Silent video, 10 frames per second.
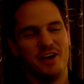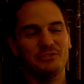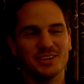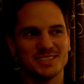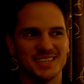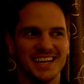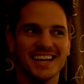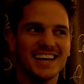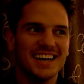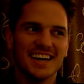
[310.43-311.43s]
obviously,
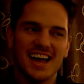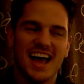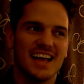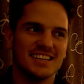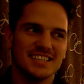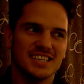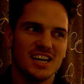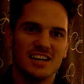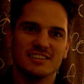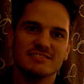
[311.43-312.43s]
and you
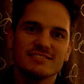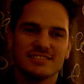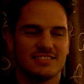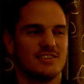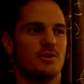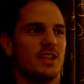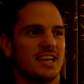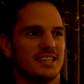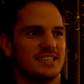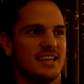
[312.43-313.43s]
know, all I
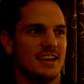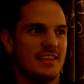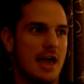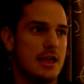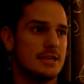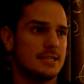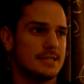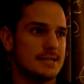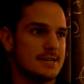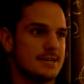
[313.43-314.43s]
can say to that is
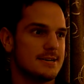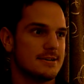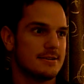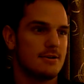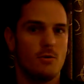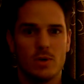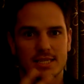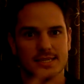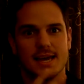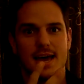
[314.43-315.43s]
uh,
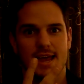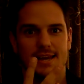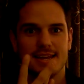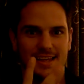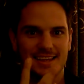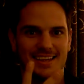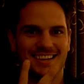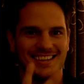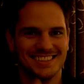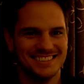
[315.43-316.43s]
West Side.